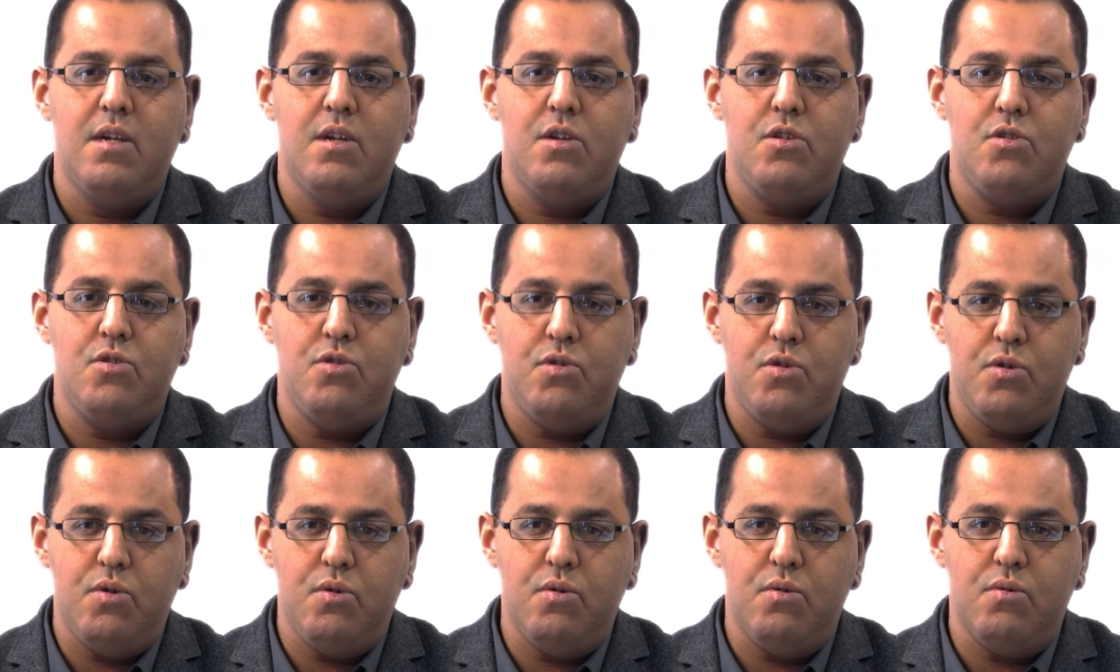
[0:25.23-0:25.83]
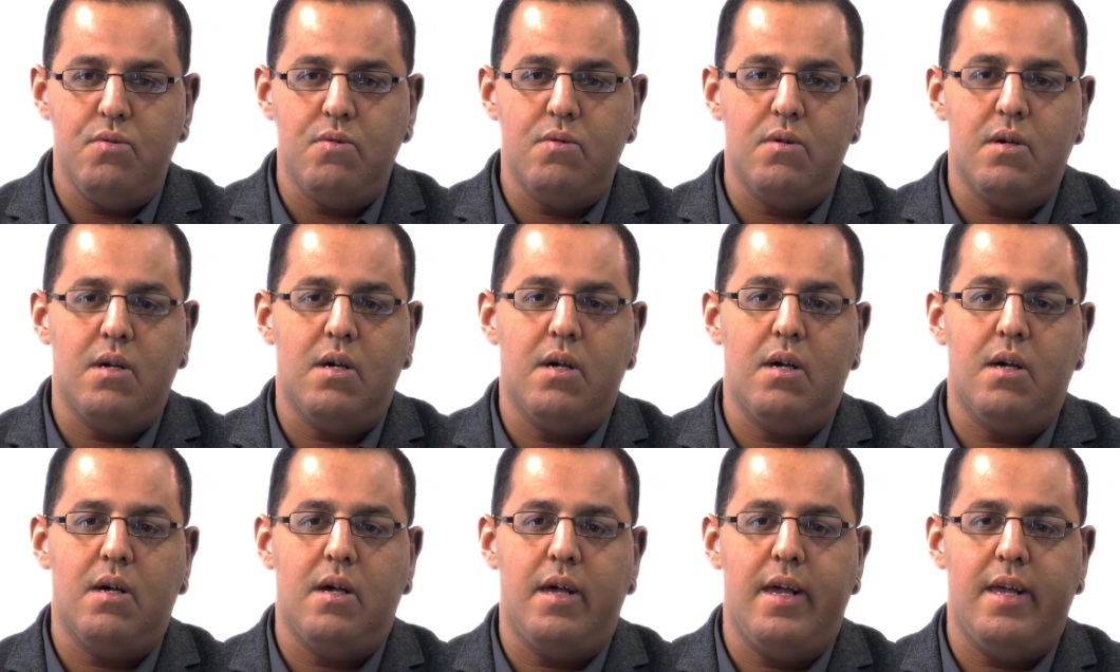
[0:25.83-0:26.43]
new,
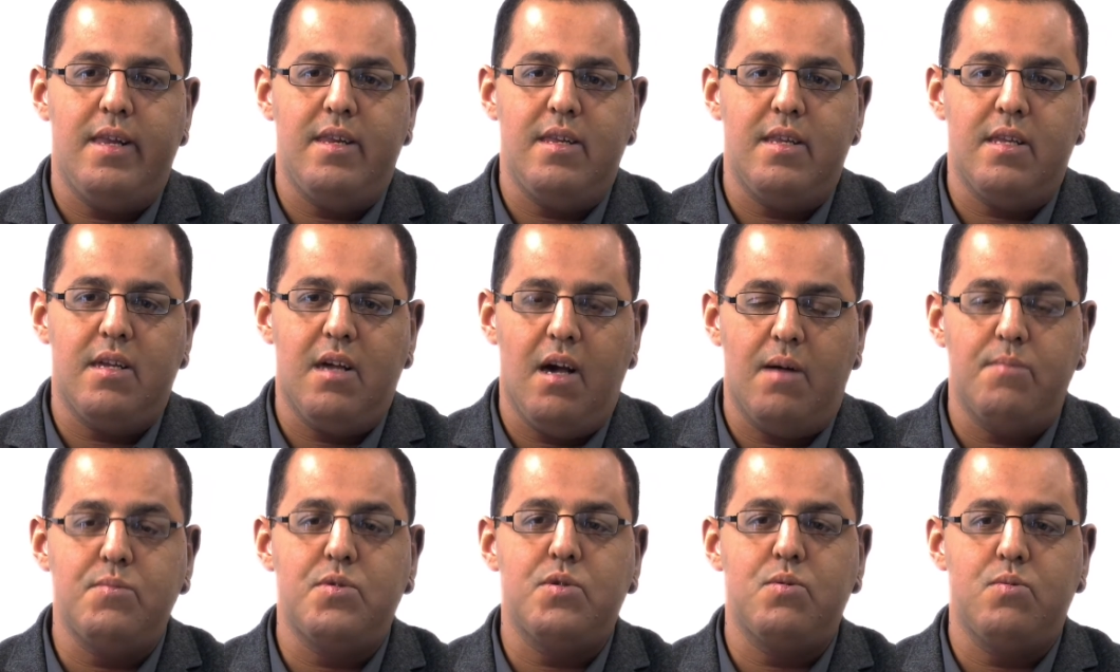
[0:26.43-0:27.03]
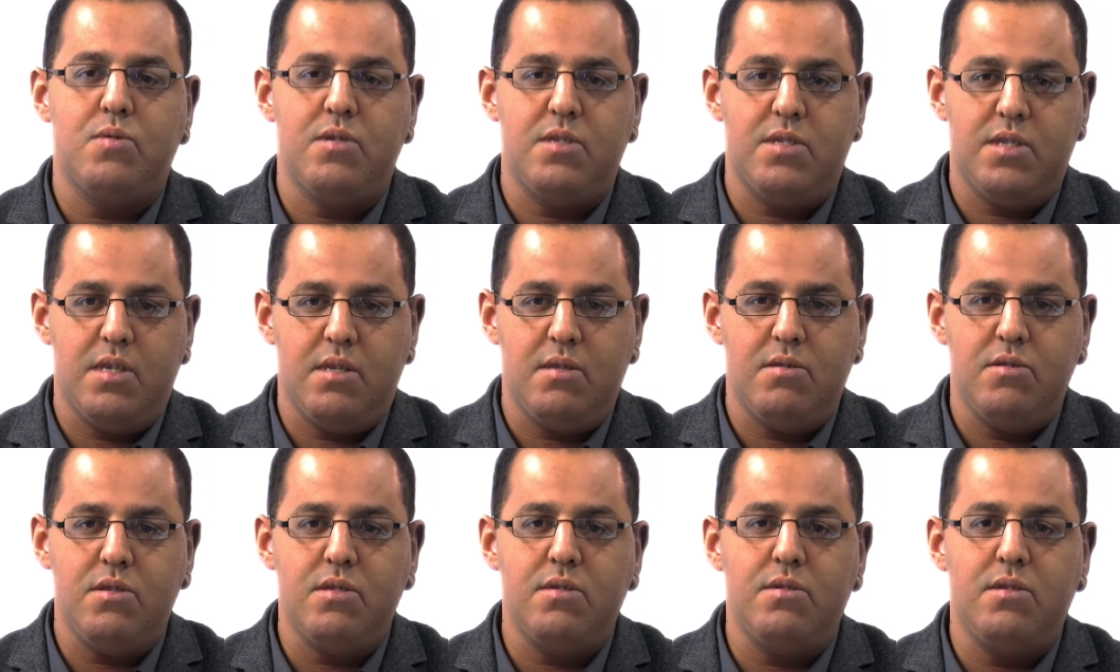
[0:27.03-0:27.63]
and it comes with
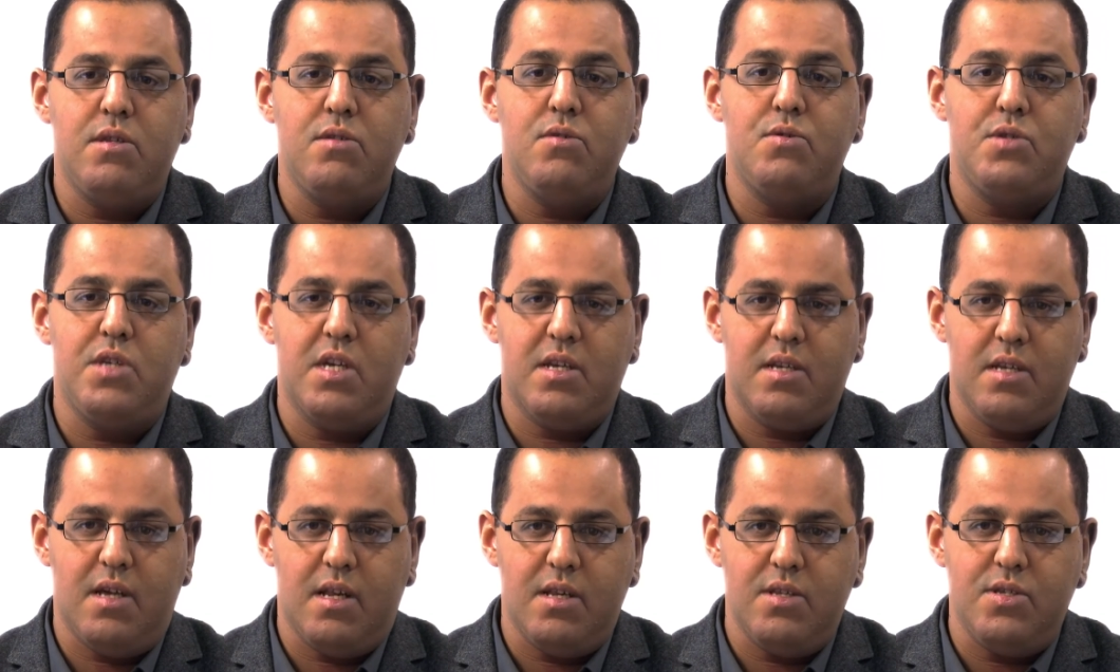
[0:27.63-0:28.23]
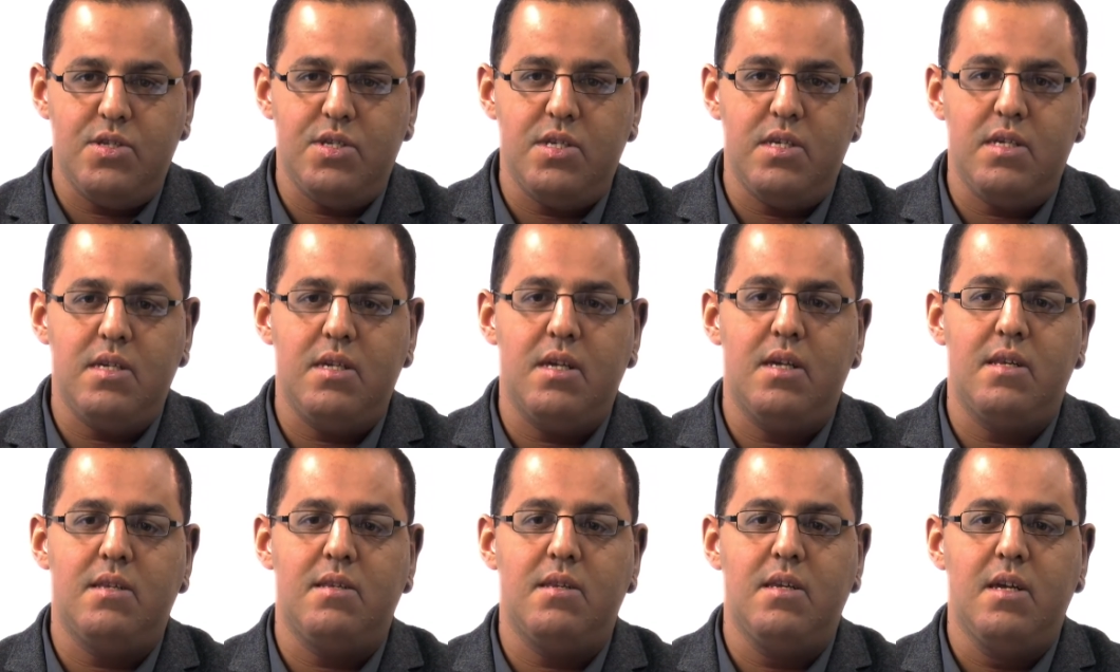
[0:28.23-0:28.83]
the new technology
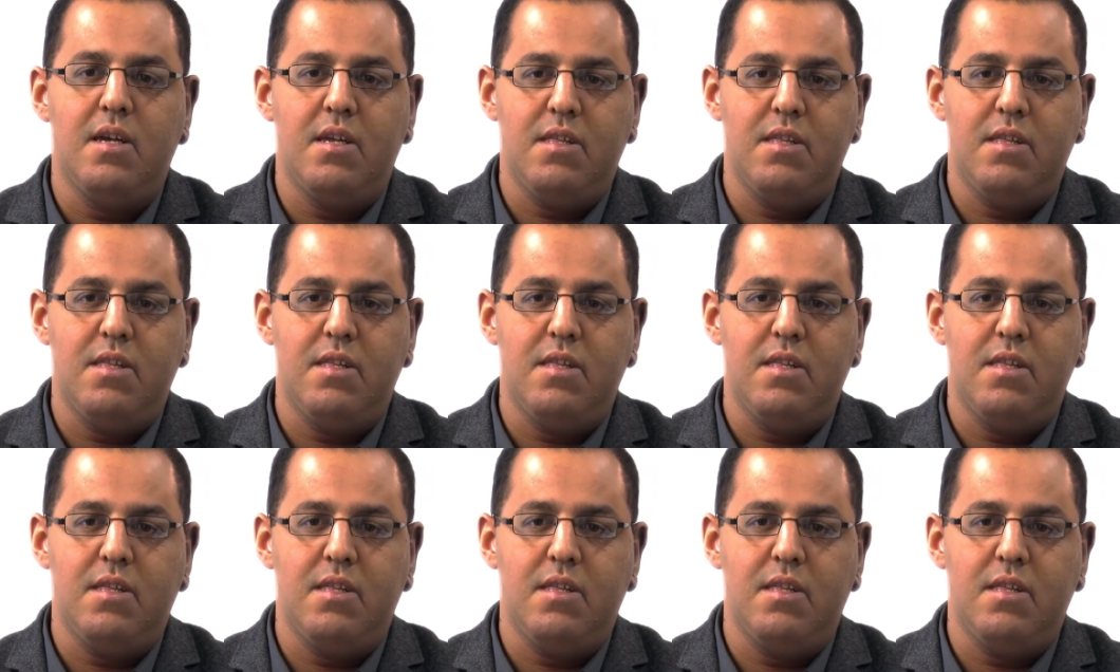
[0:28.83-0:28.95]
and